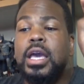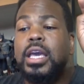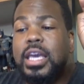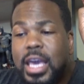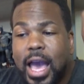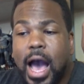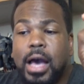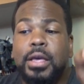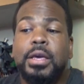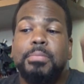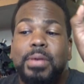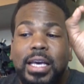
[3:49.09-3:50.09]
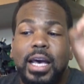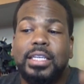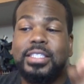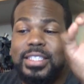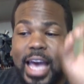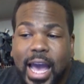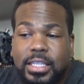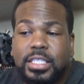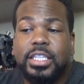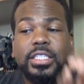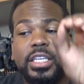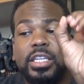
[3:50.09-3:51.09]
here because
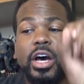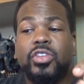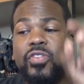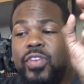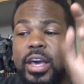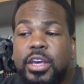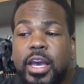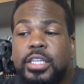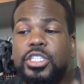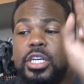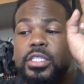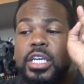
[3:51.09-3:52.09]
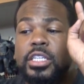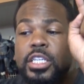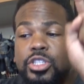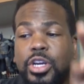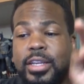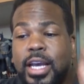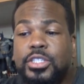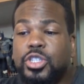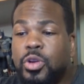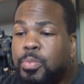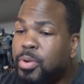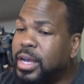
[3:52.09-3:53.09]
taxes and other variations in
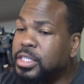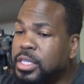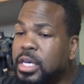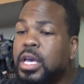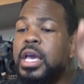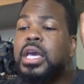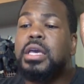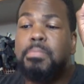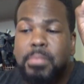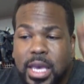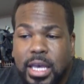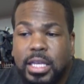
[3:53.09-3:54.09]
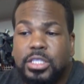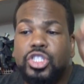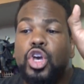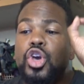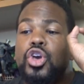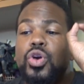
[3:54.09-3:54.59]
international pricing means